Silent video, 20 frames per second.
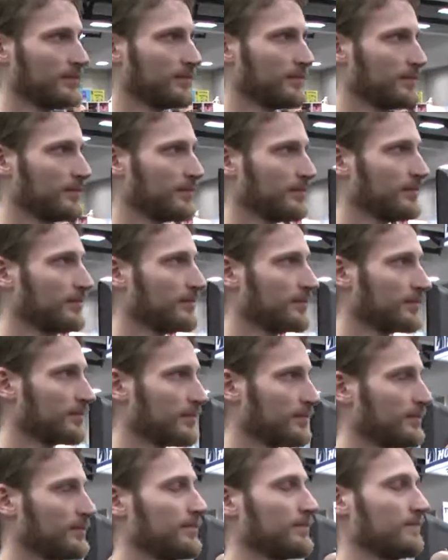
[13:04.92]

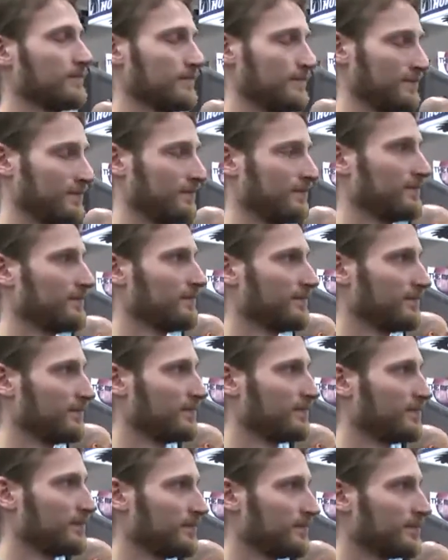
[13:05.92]

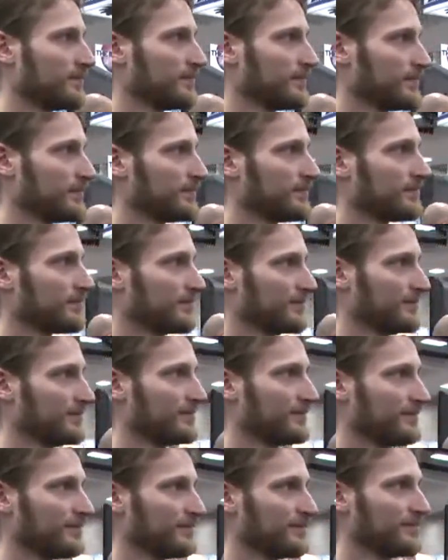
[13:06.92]
No words are spoken by the person on screen.